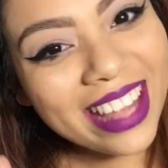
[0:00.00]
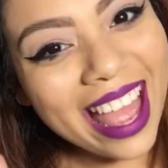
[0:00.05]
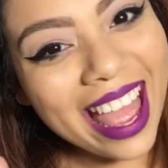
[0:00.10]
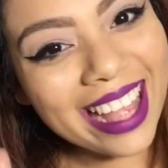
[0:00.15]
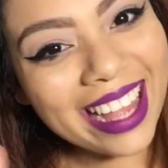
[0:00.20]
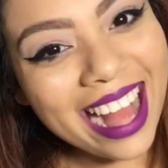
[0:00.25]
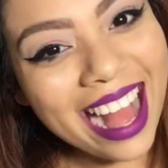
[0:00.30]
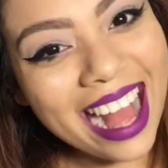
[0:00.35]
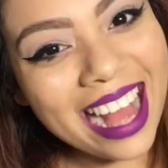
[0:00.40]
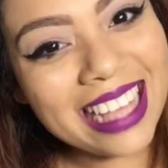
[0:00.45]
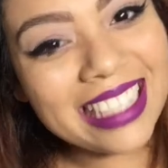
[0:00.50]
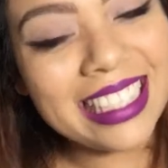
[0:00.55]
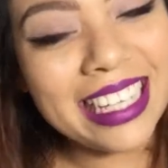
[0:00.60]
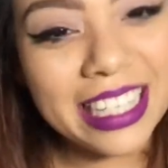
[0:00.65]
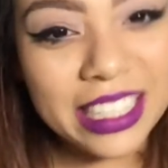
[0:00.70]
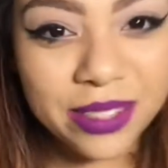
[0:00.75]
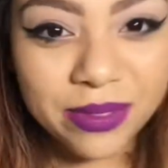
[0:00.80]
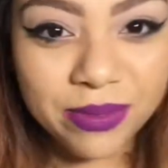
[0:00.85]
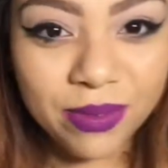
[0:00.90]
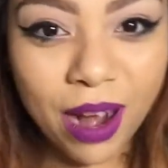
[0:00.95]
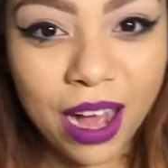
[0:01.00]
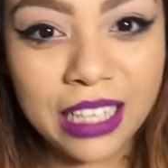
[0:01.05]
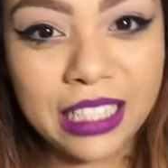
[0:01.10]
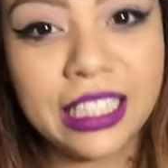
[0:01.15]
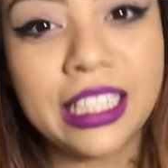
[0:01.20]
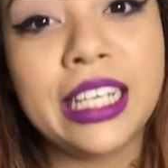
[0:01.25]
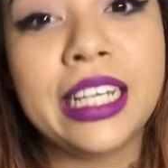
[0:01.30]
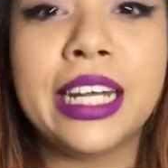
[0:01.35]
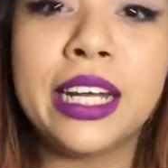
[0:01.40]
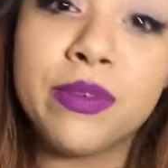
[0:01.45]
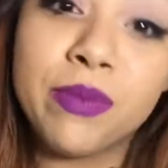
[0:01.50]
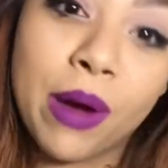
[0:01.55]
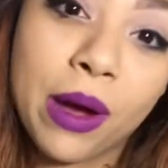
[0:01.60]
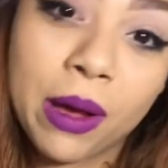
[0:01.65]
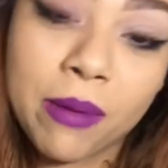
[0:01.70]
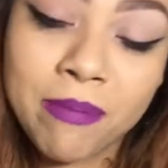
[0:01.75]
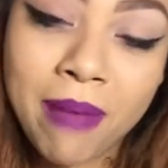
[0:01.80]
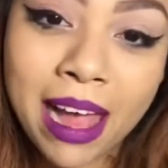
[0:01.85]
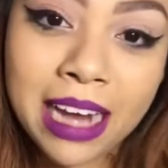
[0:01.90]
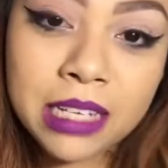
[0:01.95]
Hey guys, it's Roslyn and
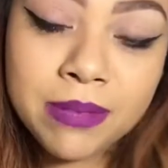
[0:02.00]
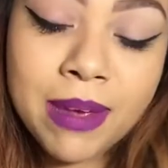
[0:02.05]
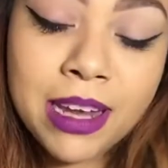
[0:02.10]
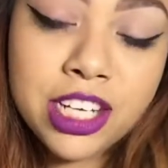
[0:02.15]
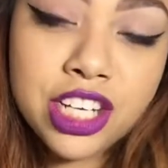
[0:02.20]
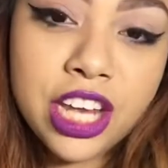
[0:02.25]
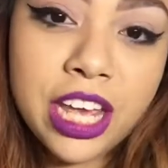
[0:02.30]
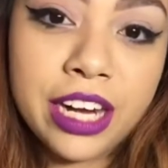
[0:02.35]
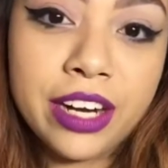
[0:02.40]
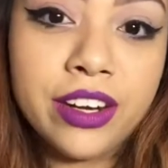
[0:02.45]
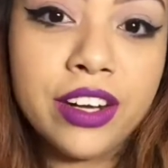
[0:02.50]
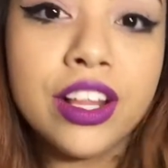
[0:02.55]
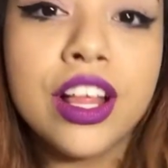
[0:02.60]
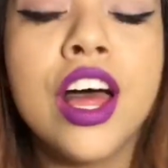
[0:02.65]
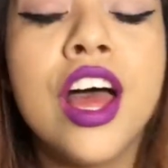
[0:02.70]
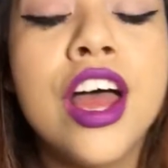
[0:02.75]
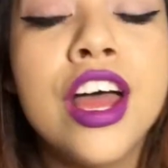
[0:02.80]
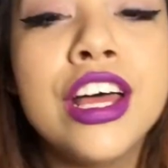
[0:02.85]
welcome back to my channel.